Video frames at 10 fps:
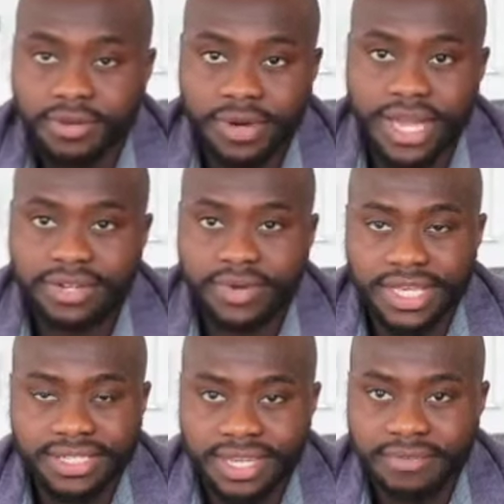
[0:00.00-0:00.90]
But
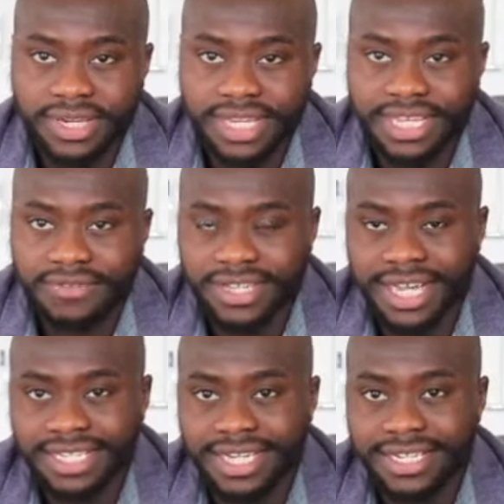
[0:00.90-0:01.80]
anyways, I'm going to leave it
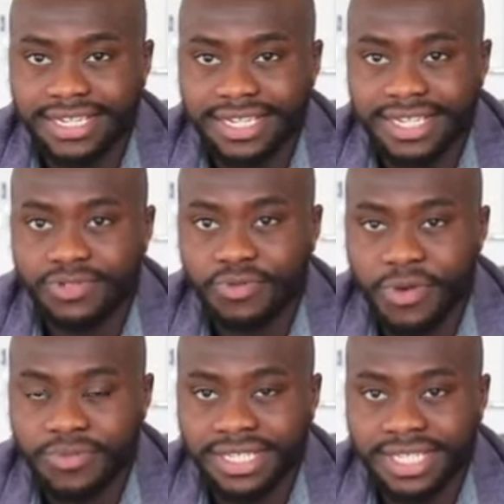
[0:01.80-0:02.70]
like that. This is your
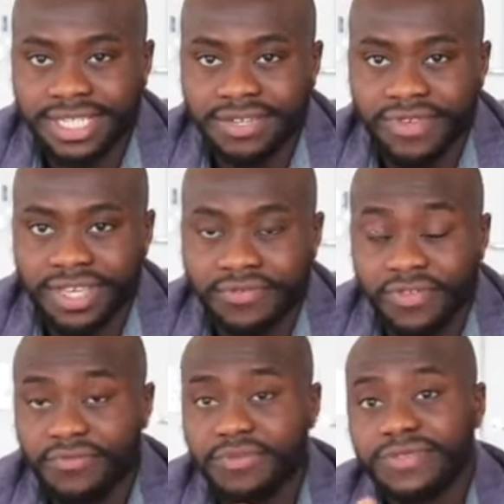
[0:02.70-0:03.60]
boy, Mr. CV. If
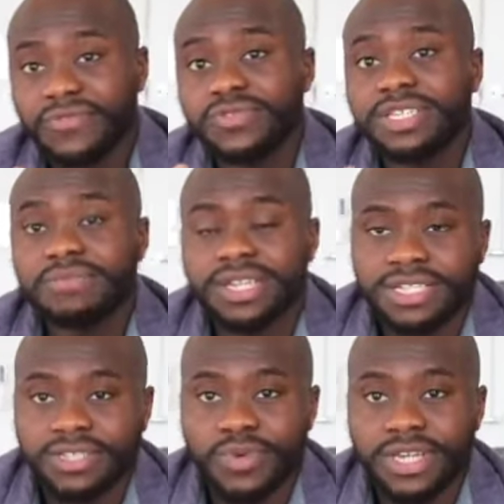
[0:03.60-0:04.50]
you've been through similar
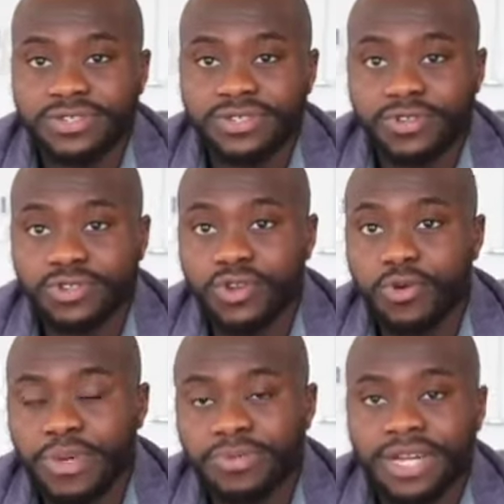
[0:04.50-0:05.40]
situations, or you know
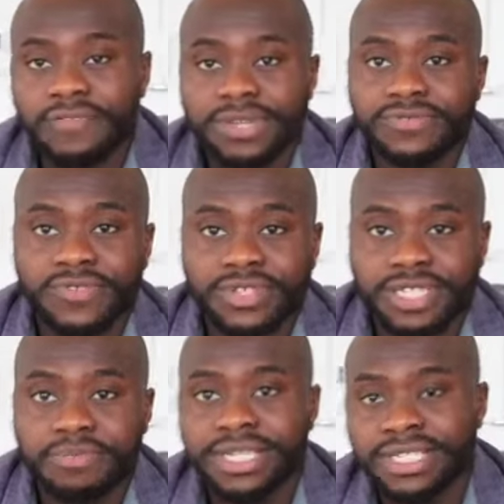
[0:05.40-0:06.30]
people that have been through
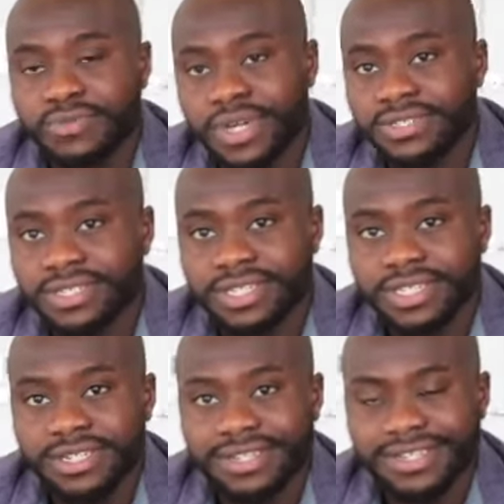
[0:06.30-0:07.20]
similar situations,
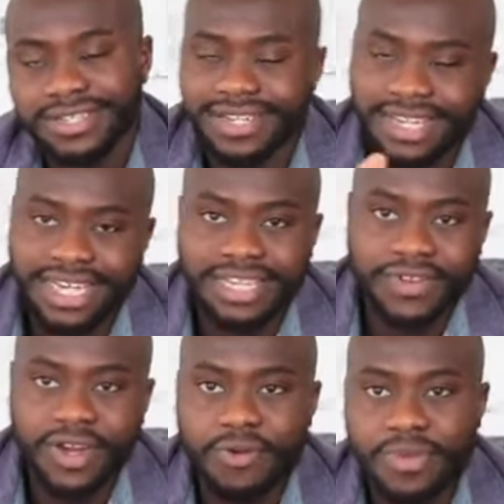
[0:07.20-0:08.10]
leave
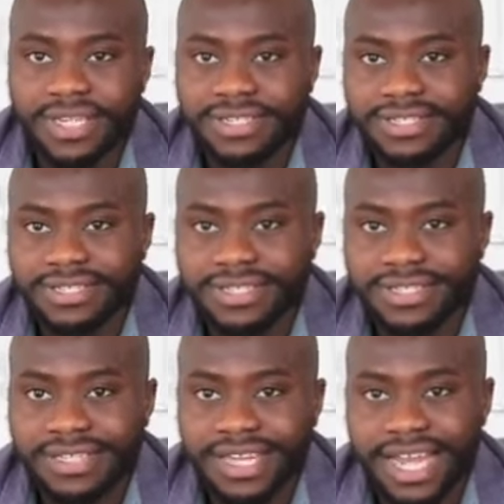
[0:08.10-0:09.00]
a comment
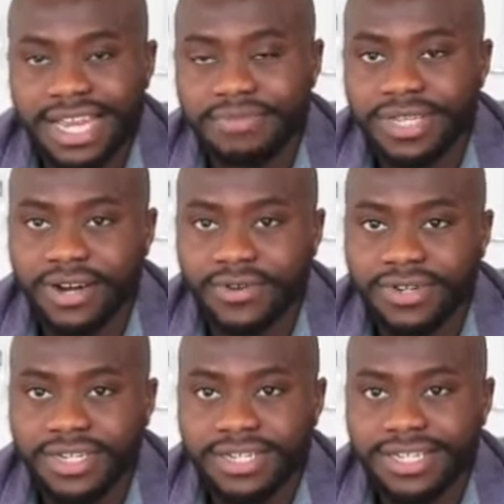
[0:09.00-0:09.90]
and let me know.
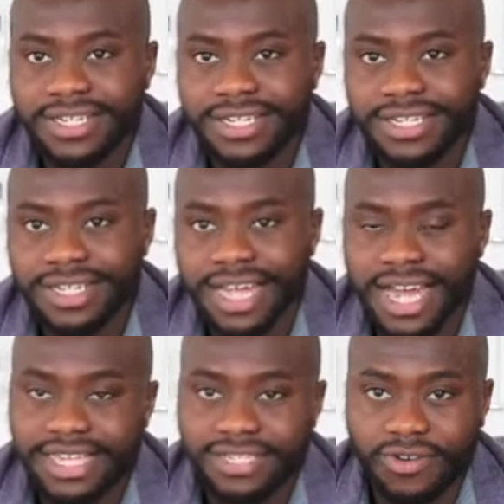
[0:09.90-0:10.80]

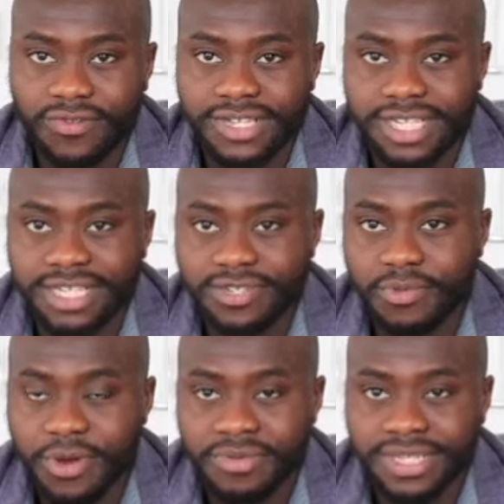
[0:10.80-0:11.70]
And obviously, it's your
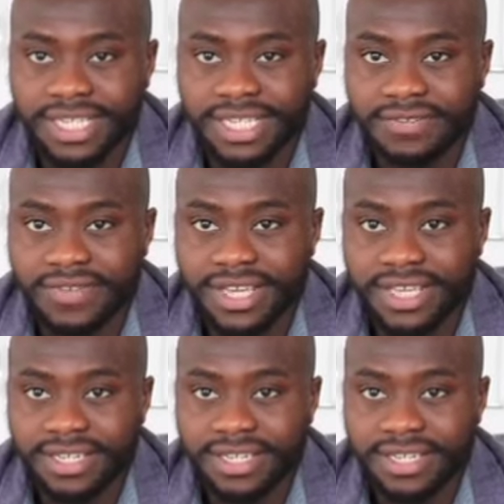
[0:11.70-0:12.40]
boy, Mr. CV.